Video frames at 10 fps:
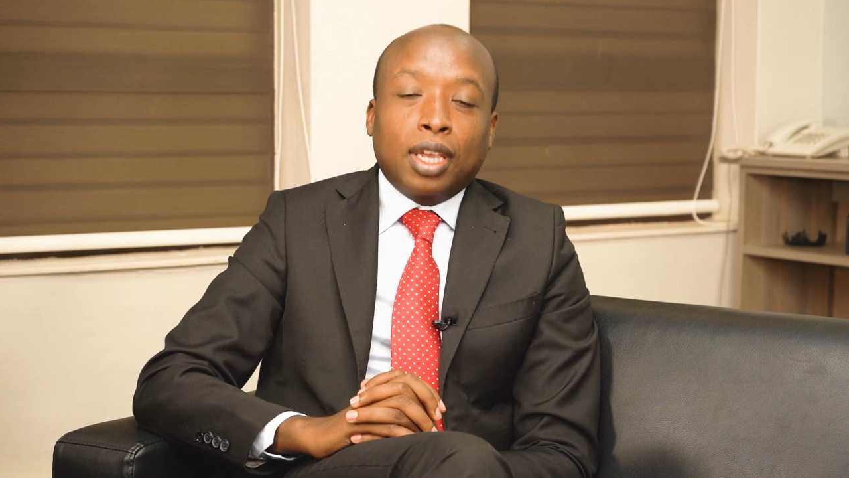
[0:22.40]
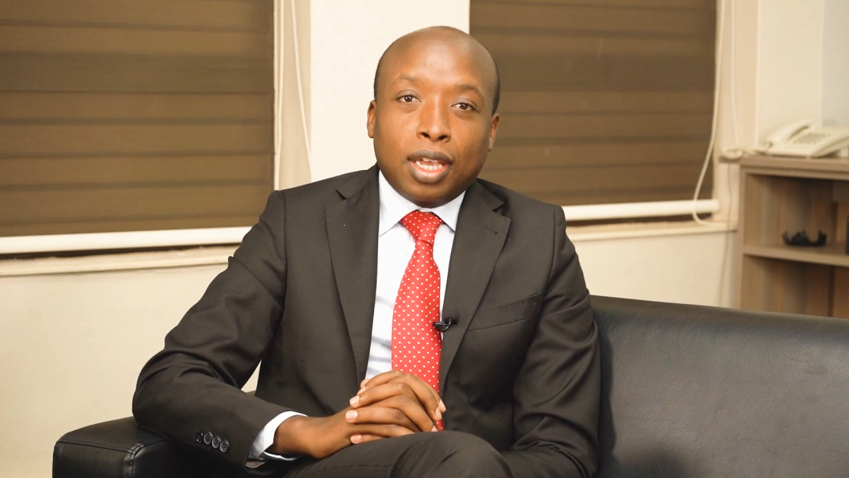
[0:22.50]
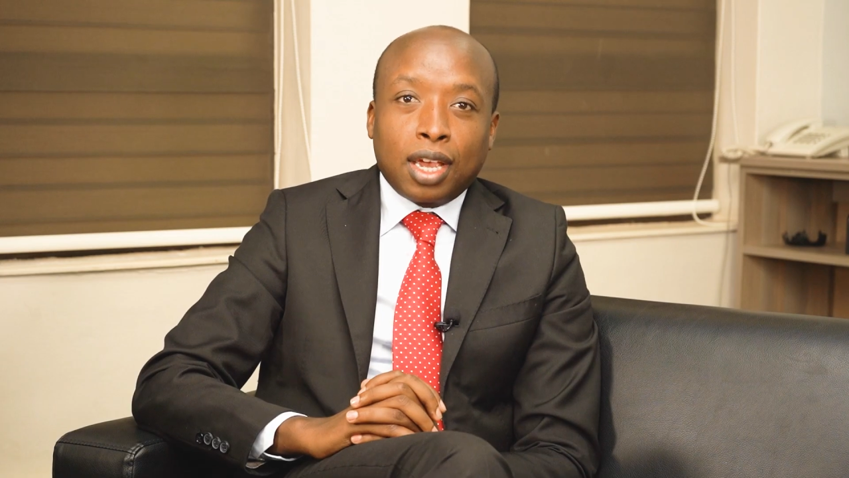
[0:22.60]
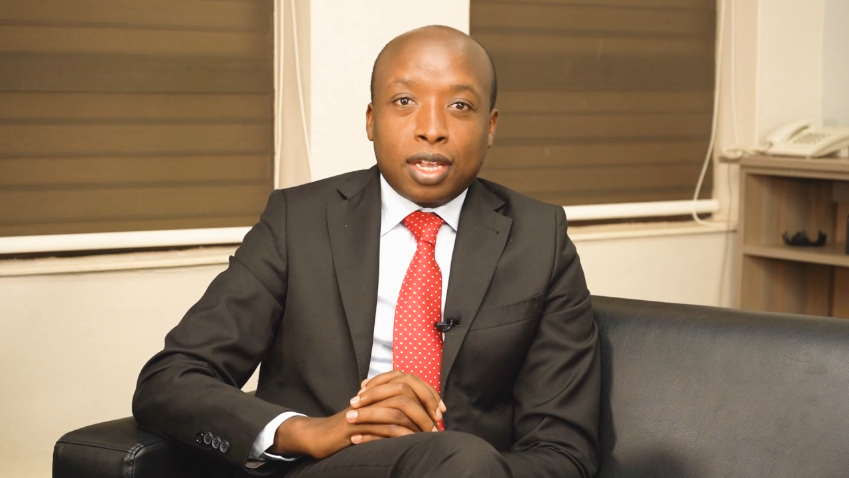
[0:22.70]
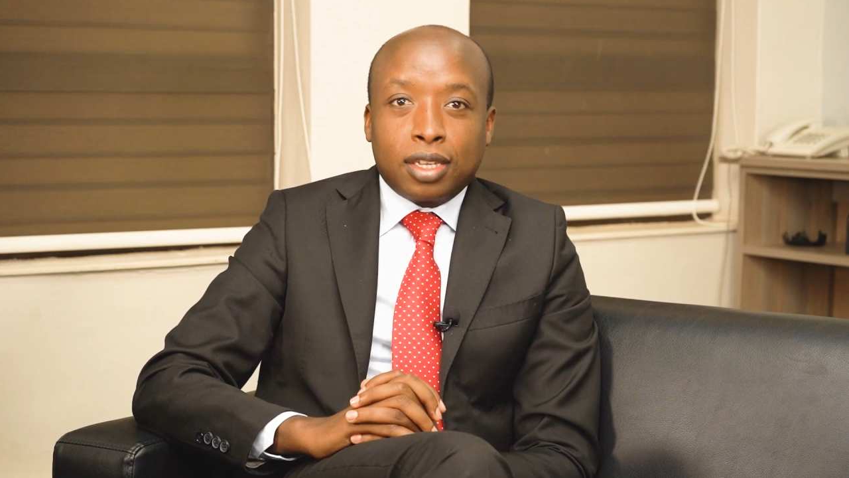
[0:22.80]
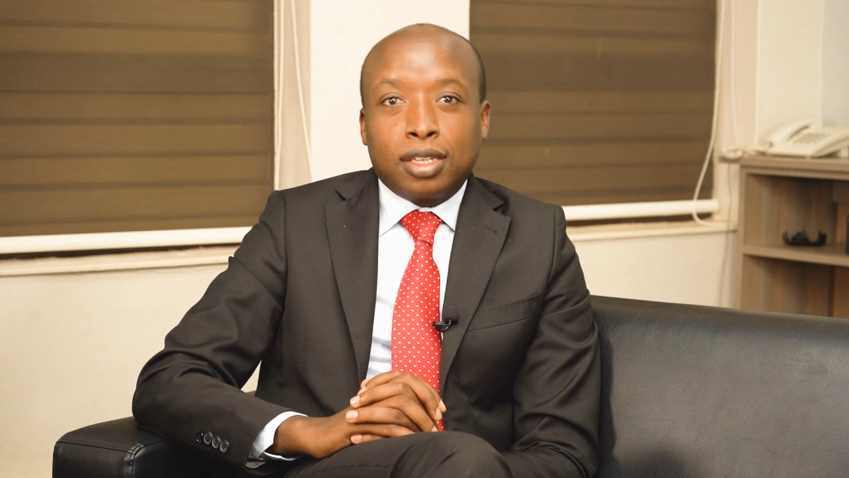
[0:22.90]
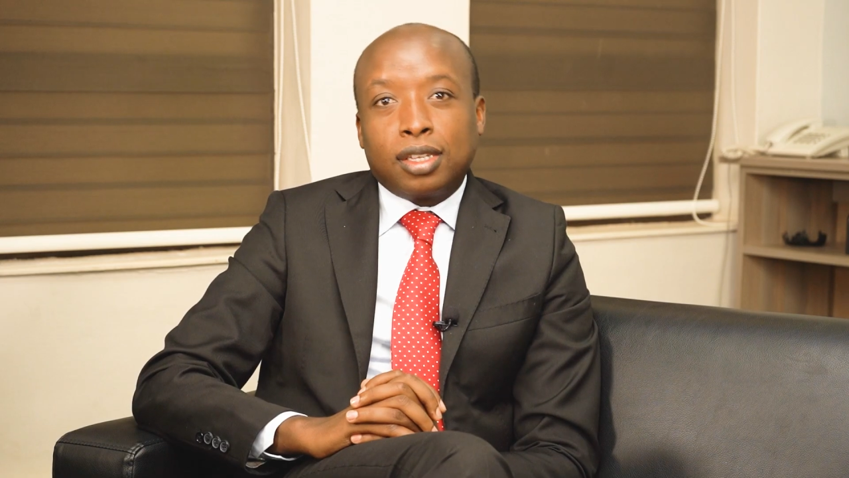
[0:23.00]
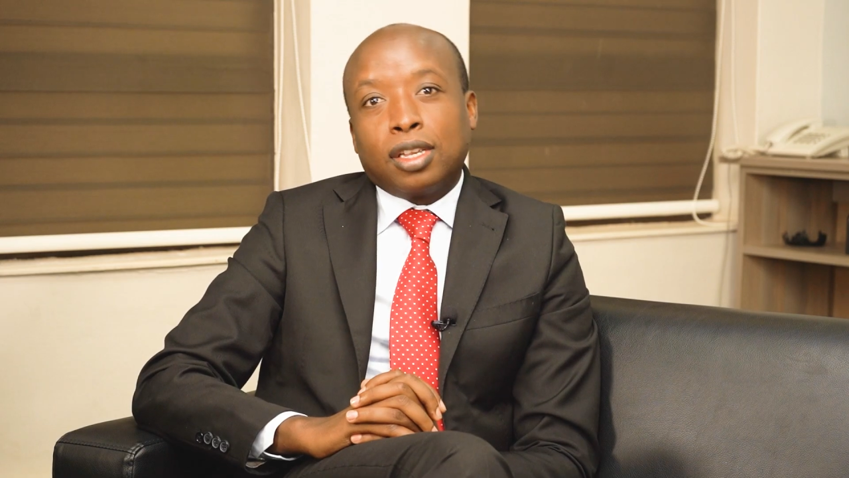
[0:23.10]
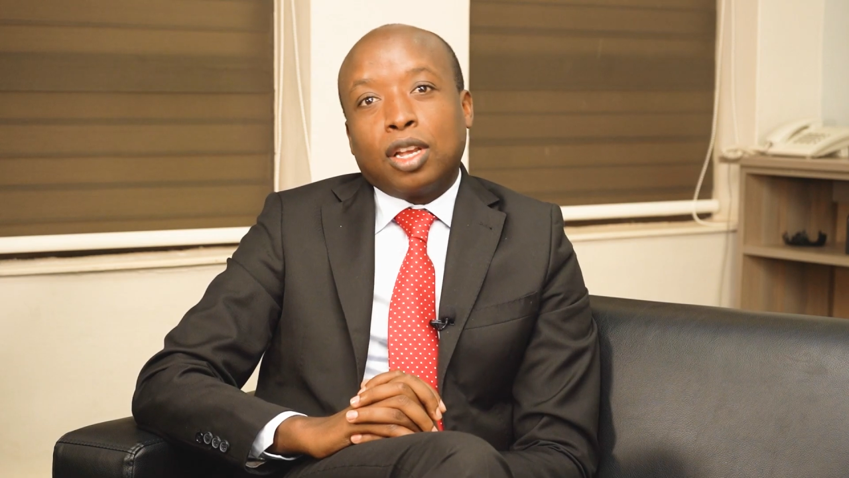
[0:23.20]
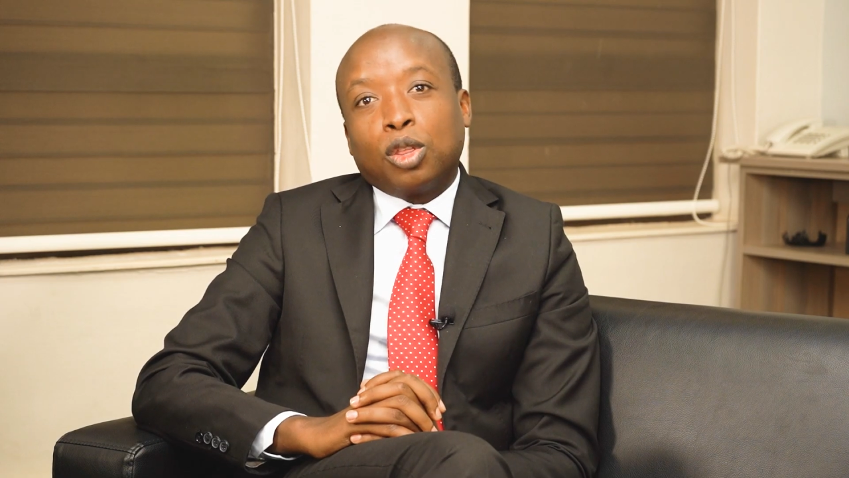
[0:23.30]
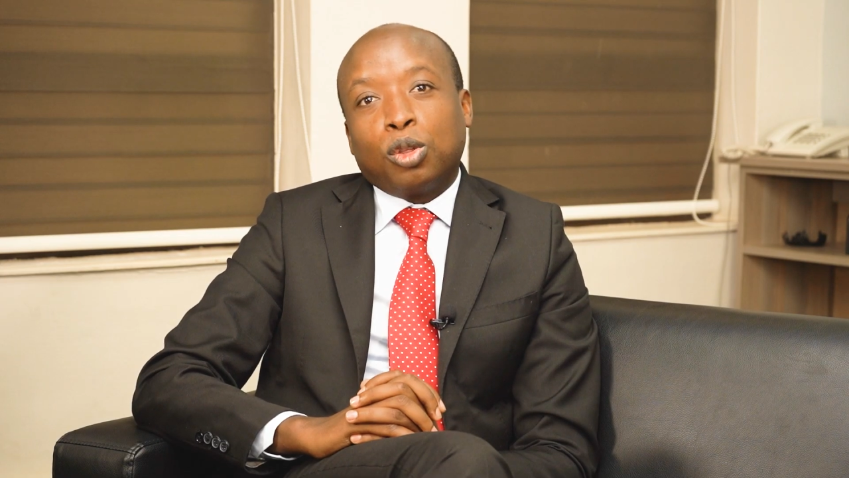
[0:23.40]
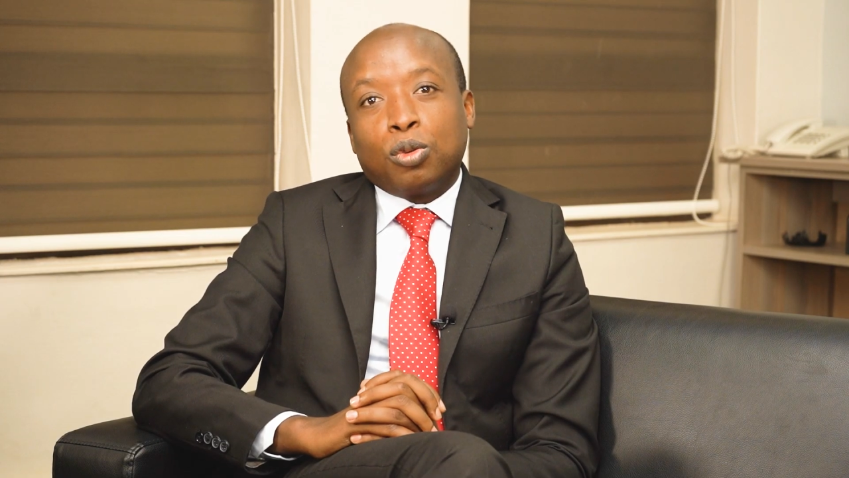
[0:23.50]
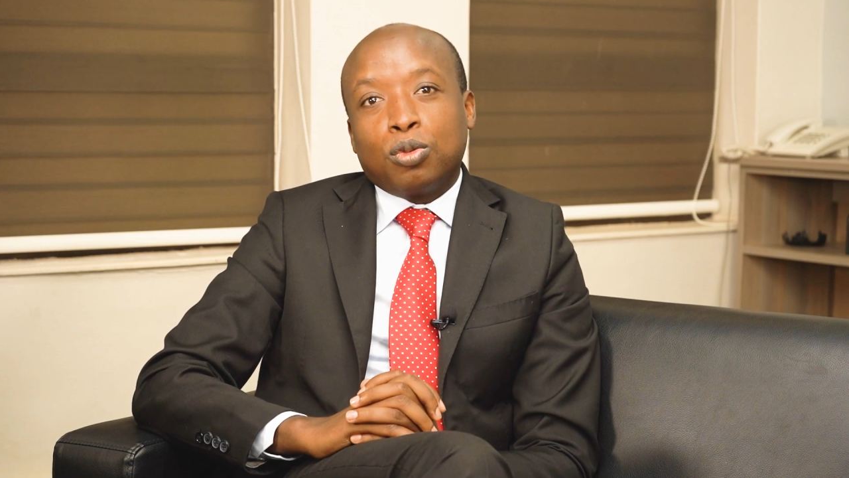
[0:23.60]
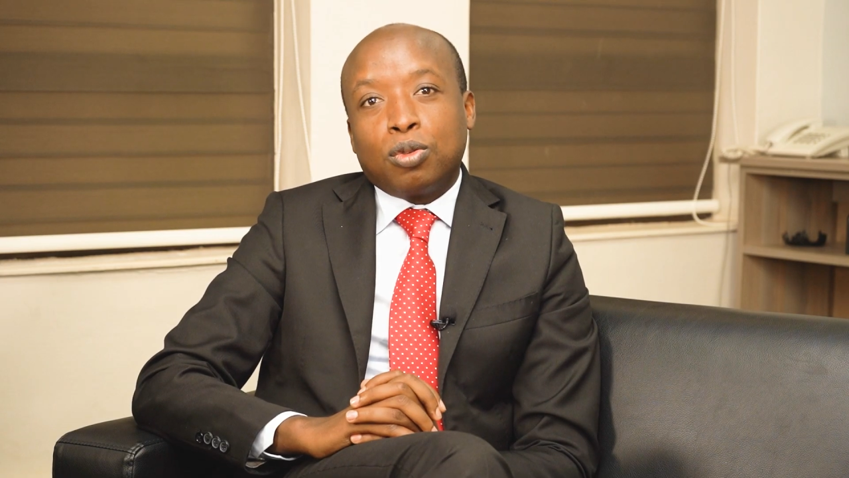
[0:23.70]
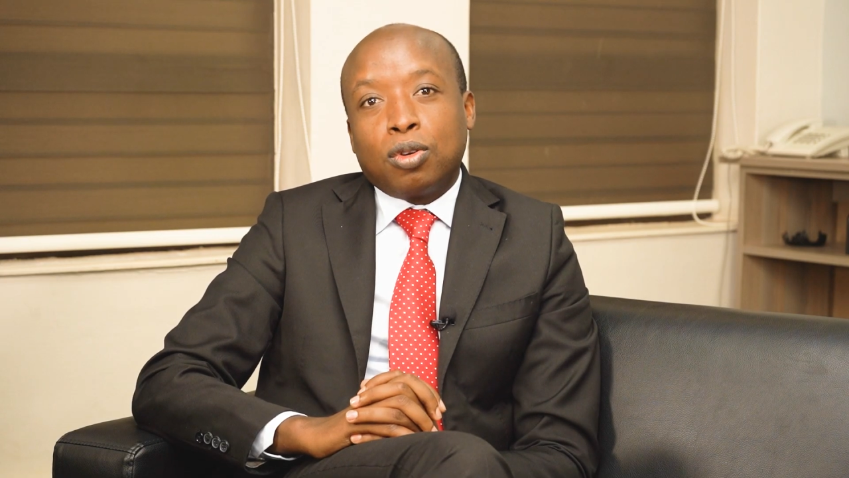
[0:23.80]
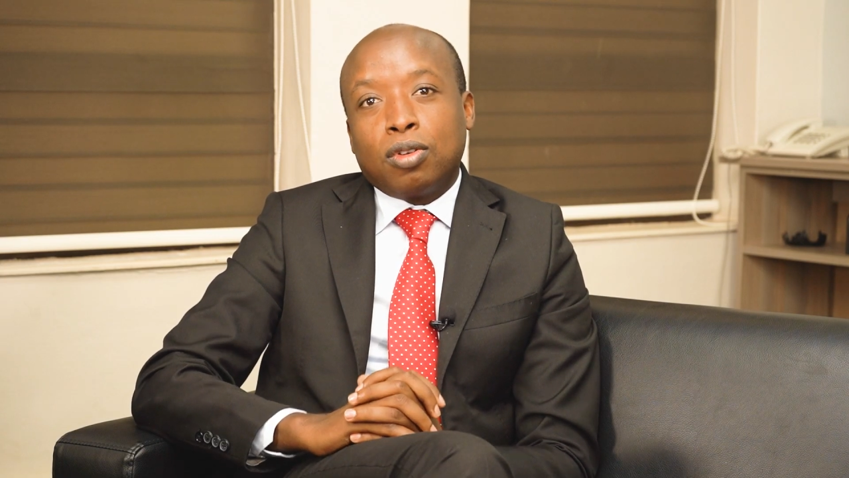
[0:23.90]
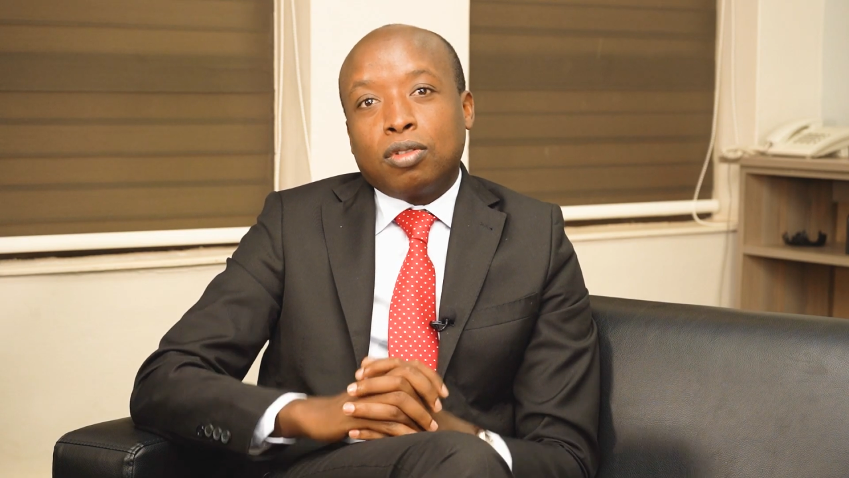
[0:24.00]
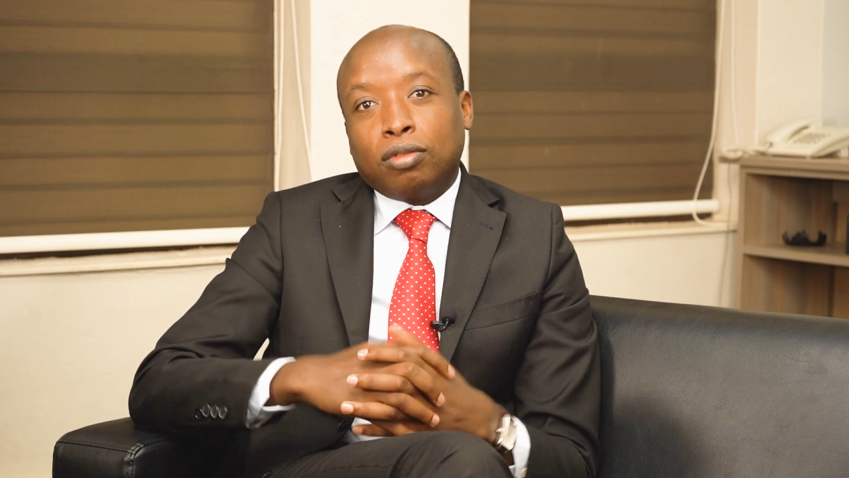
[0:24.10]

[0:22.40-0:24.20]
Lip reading: taking us through